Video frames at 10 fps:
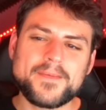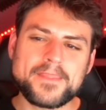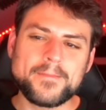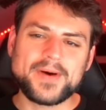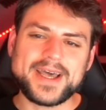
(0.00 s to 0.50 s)

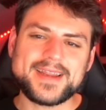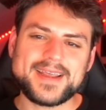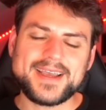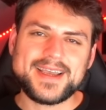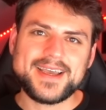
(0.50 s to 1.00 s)
But
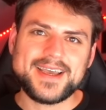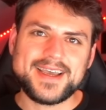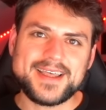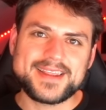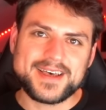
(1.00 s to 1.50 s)

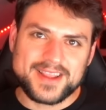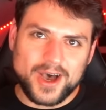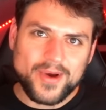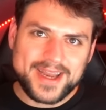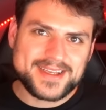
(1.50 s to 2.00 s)
the
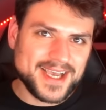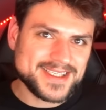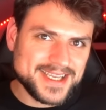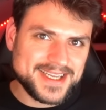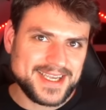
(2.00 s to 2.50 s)
low end
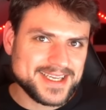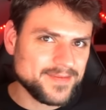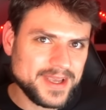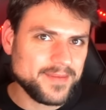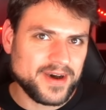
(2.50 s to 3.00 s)
doesn't need to
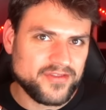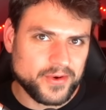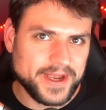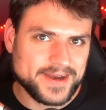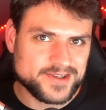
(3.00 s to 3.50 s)
be above
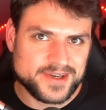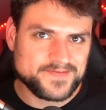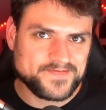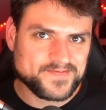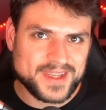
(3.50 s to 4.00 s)
300.
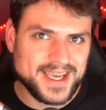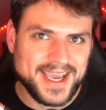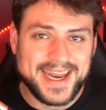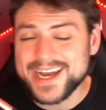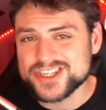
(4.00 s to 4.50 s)

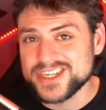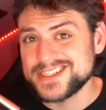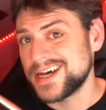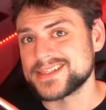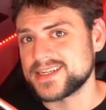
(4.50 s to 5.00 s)
It actually
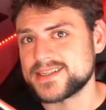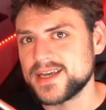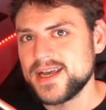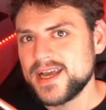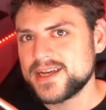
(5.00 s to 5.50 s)
doesn't.
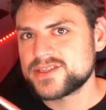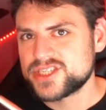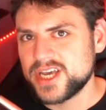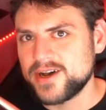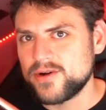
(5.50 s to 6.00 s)
And
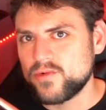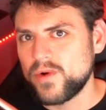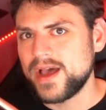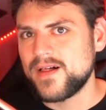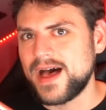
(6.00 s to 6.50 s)
so,
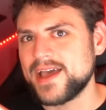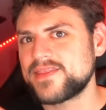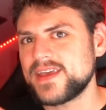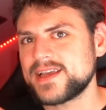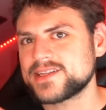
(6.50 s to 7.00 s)
well, I
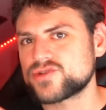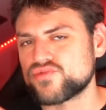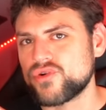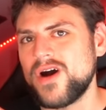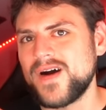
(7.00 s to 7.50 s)
think it's
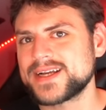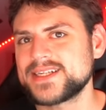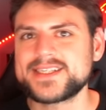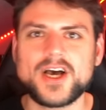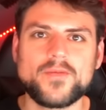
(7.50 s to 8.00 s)
wrong
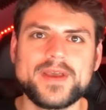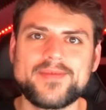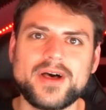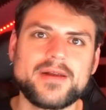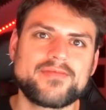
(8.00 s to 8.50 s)
to tell
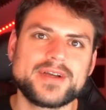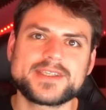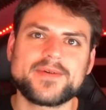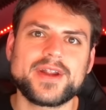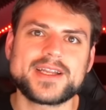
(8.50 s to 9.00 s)
people out of
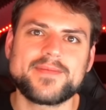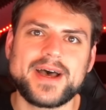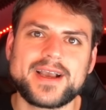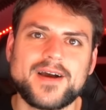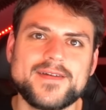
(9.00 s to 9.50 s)
principle not to
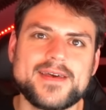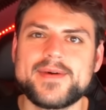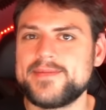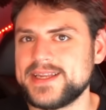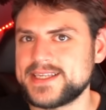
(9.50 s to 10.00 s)
buy a card they
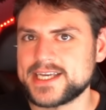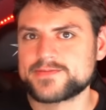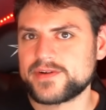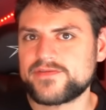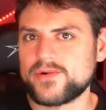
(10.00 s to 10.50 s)
may be
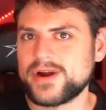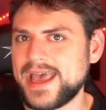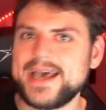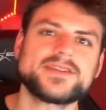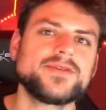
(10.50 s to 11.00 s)
desperate for
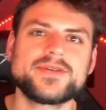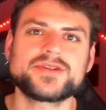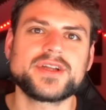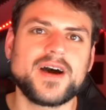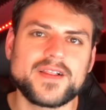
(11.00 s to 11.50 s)
at
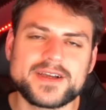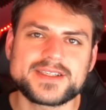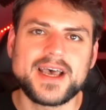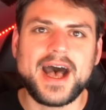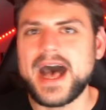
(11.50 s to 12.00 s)
$200.
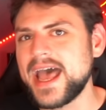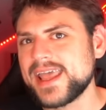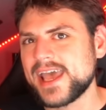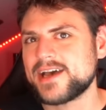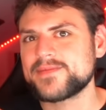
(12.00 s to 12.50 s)
I
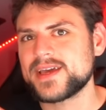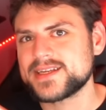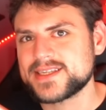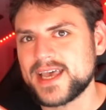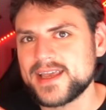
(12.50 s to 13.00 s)
am going to
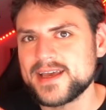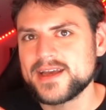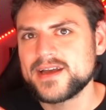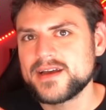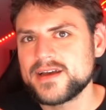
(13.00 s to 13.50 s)
say,
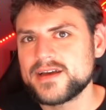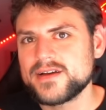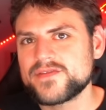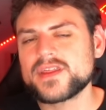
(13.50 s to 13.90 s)
for the